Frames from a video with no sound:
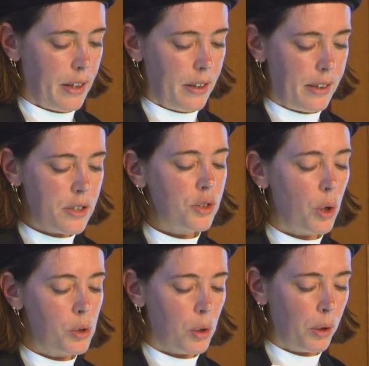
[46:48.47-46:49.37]
This
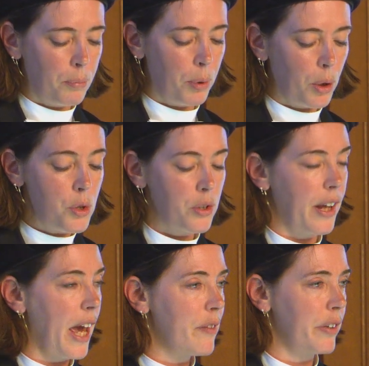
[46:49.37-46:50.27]
so-called pollution
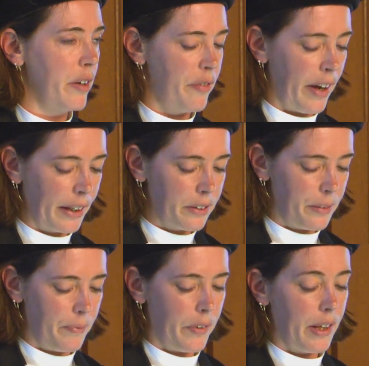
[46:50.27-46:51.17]
haven effect
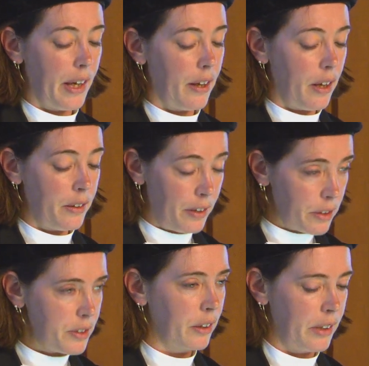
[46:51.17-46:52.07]

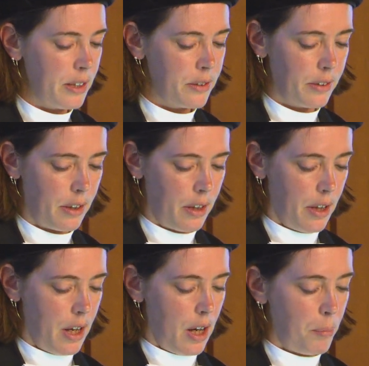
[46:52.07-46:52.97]
does exist,
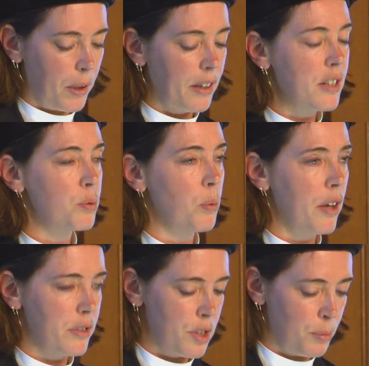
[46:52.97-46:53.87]
but it is
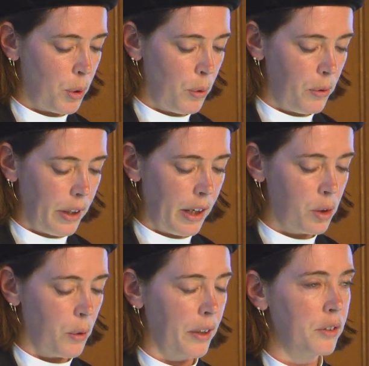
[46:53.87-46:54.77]
rather small
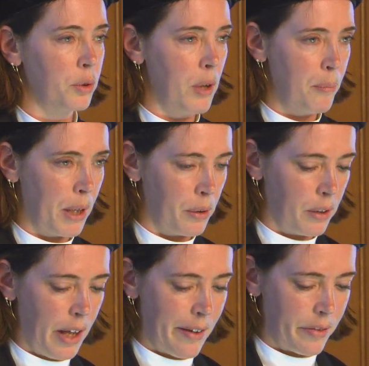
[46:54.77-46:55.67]
according to
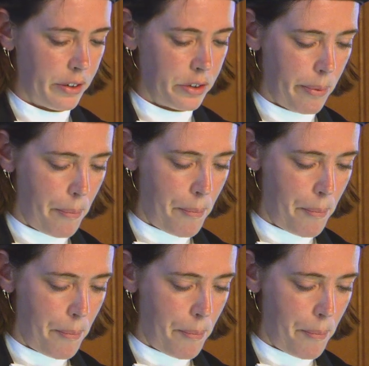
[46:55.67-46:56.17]
empirical evidence.